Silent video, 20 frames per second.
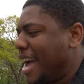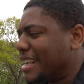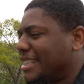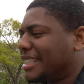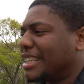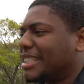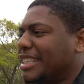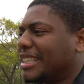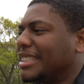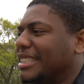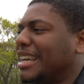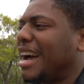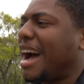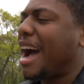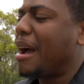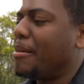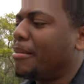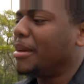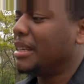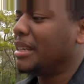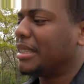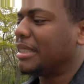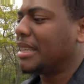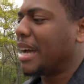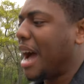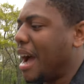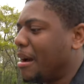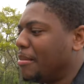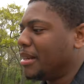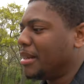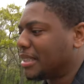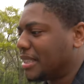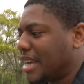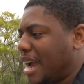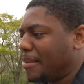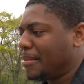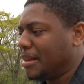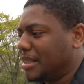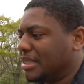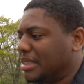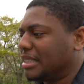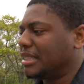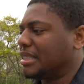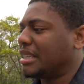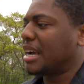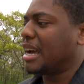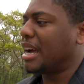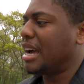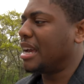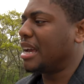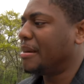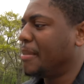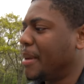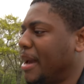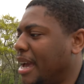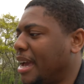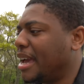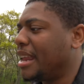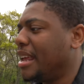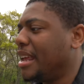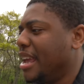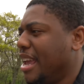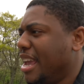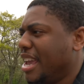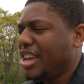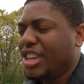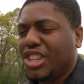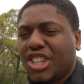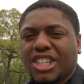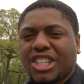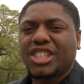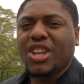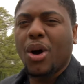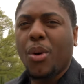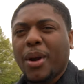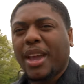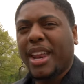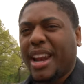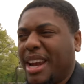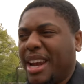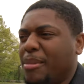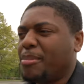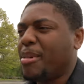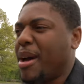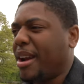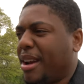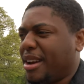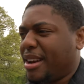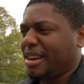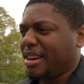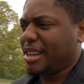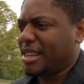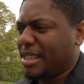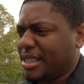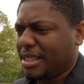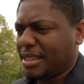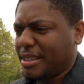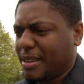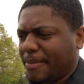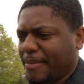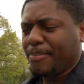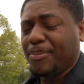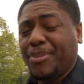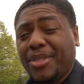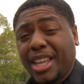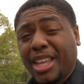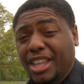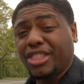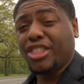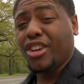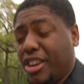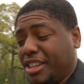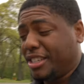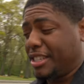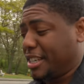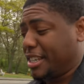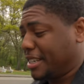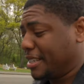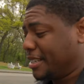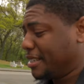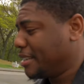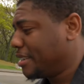That's such a timeless, timeless, timeless design, man. You just don't get any better than this, E36.